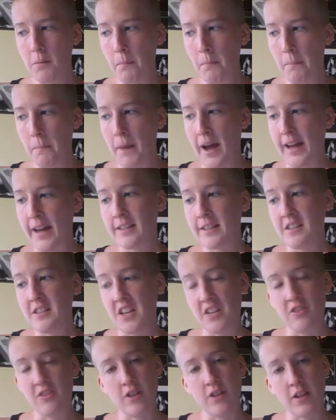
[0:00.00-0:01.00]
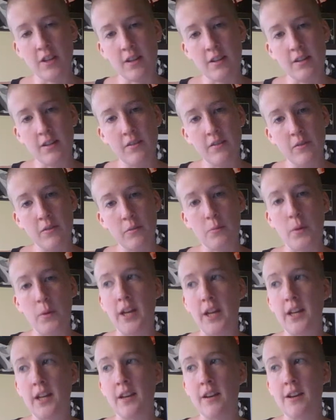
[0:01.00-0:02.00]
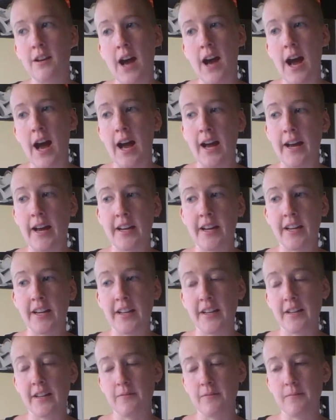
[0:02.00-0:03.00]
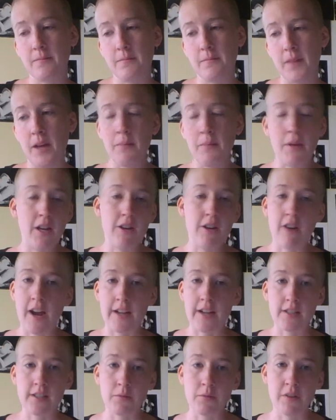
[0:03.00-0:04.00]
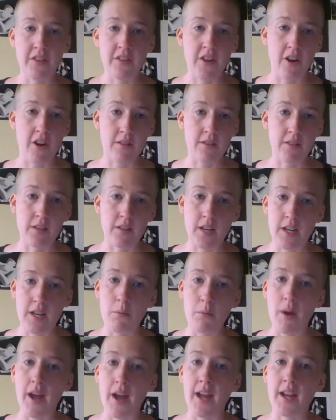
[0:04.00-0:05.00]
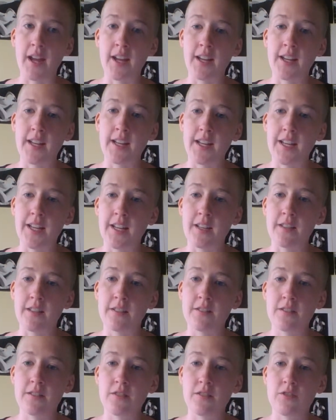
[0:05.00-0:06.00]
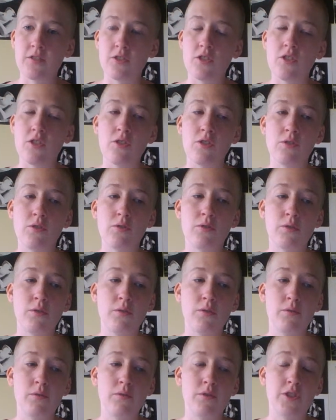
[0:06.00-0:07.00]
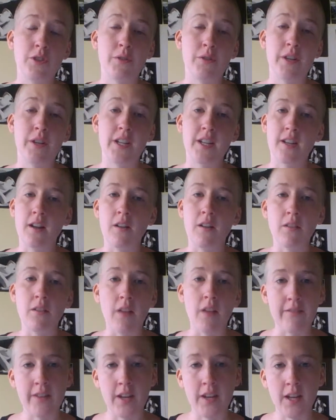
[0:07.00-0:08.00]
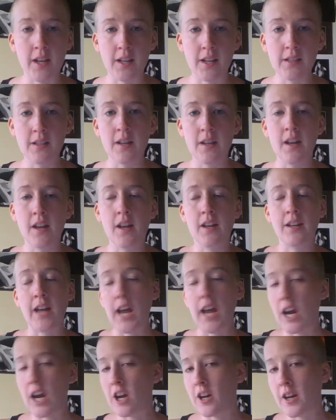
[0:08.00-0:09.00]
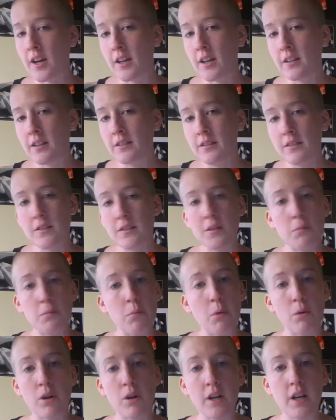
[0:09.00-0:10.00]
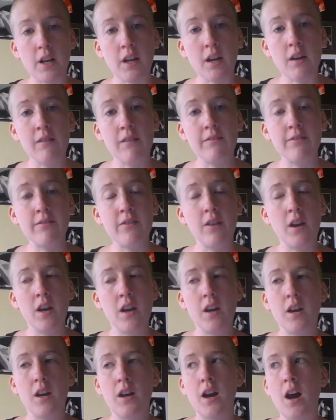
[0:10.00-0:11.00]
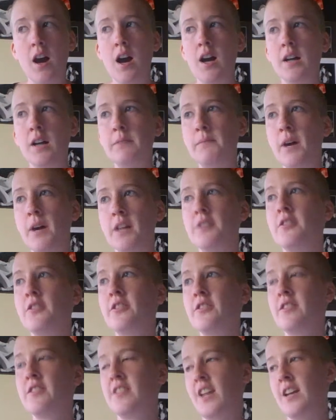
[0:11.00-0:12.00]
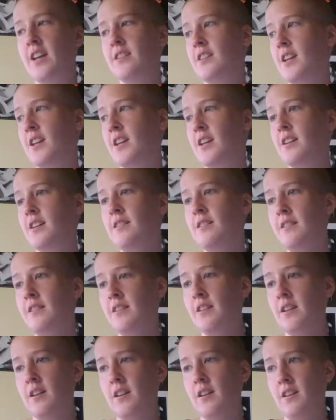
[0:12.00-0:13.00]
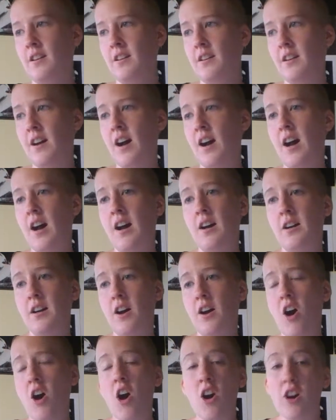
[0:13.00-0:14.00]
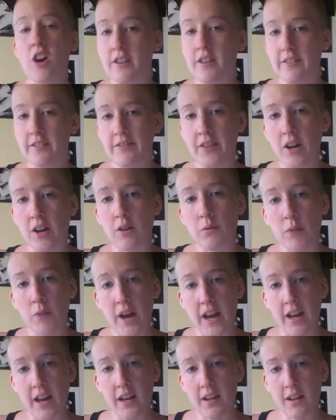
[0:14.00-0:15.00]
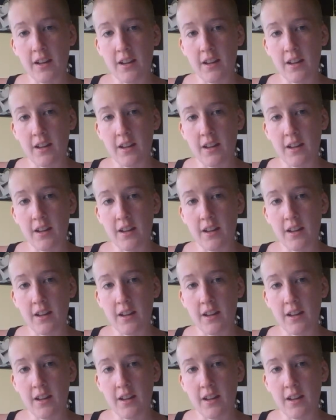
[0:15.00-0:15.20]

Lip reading: My intention when I am interacting with the earth in any way is to do it in a loving, caring, supportive, understanding, heartfelt way.